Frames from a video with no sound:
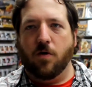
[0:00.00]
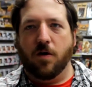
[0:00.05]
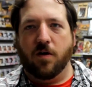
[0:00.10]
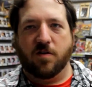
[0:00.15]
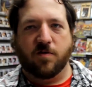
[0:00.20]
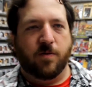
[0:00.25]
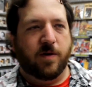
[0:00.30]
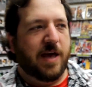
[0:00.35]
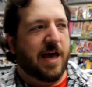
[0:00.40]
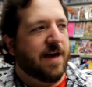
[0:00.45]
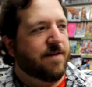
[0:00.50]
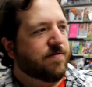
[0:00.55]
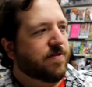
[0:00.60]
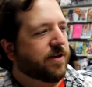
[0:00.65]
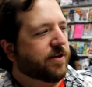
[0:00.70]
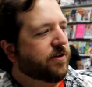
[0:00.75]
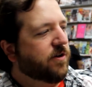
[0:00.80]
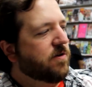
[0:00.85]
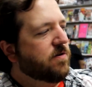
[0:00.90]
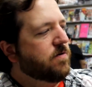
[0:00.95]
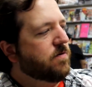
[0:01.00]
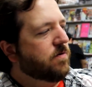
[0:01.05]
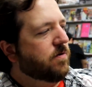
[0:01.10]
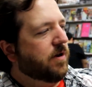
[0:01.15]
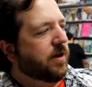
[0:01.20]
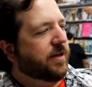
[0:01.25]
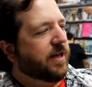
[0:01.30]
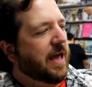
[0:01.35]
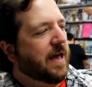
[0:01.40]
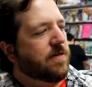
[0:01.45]
Horse, we have The
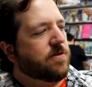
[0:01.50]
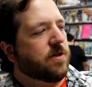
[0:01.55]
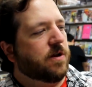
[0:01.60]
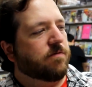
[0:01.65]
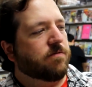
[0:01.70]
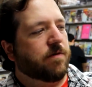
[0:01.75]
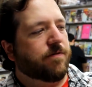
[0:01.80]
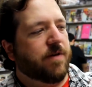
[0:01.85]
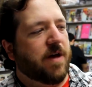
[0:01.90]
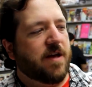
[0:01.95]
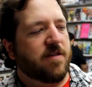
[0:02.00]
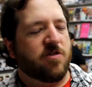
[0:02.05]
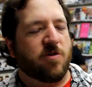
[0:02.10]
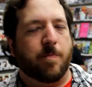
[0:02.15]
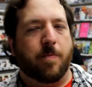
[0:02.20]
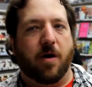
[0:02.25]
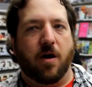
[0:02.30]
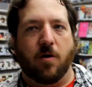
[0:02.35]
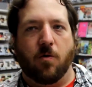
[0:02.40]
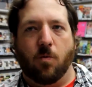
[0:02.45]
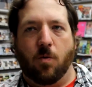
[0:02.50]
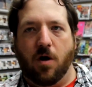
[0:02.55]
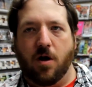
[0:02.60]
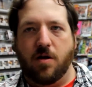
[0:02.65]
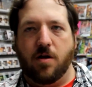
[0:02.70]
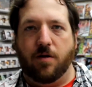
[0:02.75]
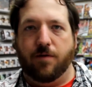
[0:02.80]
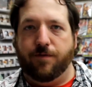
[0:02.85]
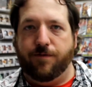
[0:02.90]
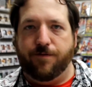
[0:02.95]
Goon, Occasion of Revenge, Part
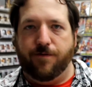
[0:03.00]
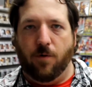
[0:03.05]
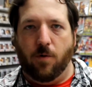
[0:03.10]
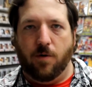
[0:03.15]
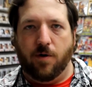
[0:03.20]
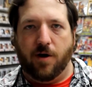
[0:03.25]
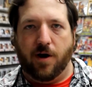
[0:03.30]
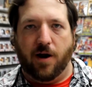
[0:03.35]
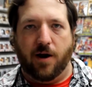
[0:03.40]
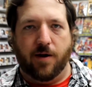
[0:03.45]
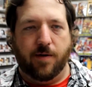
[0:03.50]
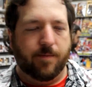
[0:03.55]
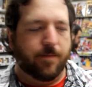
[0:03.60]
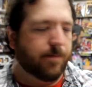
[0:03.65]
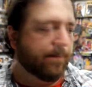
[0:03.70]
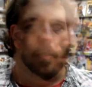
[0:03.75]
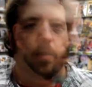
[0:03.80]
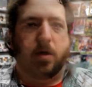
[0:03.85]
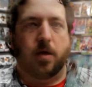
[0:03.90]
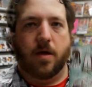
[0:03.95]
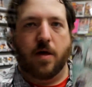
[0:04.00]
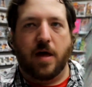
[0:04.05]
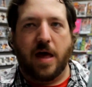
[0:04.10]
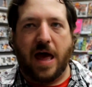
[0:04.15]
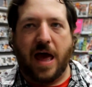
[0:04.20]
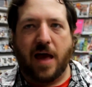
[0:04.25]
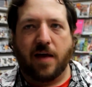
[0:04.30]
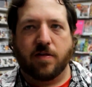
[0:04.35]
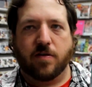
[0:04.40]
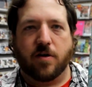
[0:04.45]
1 of 4.
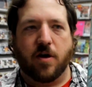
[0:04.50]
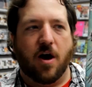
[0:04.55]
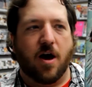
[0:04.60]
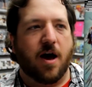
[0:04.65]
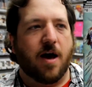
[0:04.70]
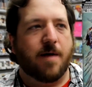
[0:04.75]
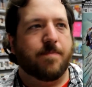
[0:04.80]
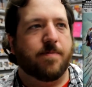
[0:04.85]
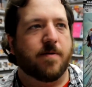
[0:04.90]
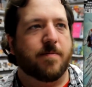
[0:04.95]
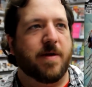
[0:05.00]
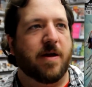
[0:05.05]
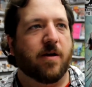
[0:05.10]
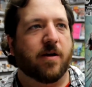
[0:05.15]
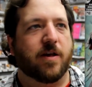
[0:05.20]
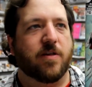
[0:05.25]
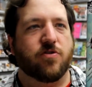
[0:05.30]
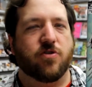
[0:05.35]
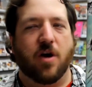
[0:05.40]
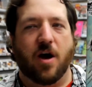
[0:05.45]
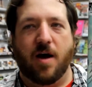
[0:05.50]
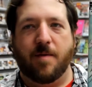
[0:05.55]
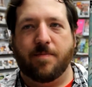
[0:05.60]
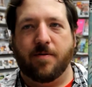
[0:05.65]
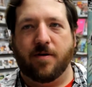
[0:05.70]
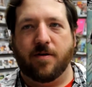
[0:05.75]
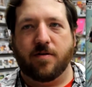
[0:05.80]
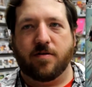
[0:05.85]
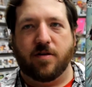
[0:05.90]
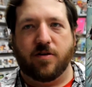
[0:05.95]
Axe Cop, American
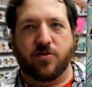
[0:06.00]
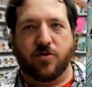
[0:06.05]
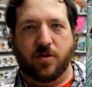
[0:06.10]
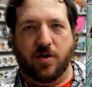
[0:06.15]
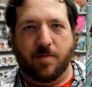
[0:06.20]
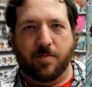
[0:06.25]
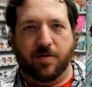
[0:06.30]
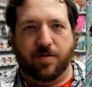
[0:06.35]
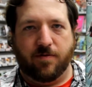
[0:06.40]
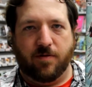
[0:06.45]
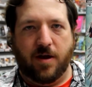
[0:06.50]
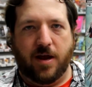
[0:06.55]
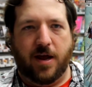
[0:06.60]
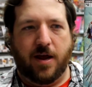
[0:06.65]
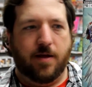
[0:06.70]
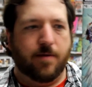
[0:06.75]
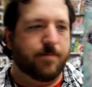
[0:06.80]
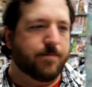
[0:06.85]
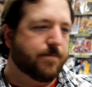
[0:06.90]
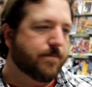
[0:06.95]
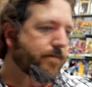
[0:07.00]
Choppers, issue number 3.